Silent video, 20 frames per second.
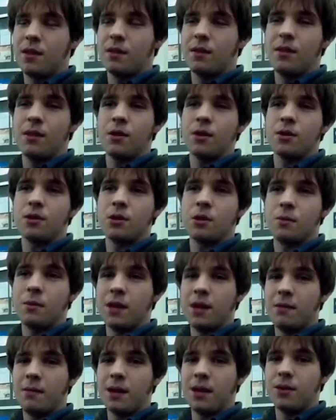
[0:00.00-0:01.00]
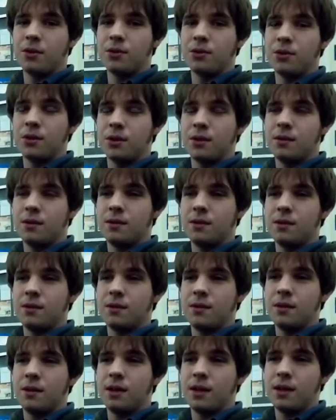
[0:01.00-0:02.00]
there are so many majors
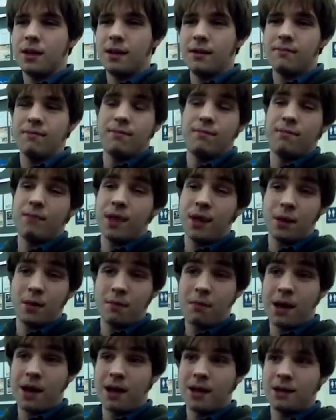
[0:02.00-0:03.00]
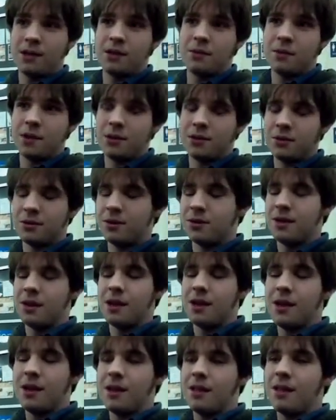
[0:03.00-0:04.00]
that are biology majors
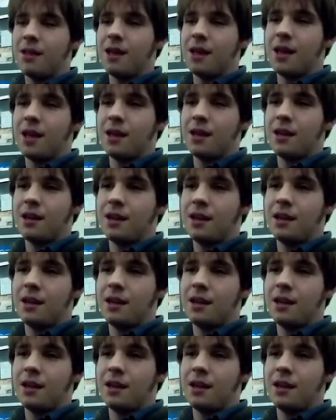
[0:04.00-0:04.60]
that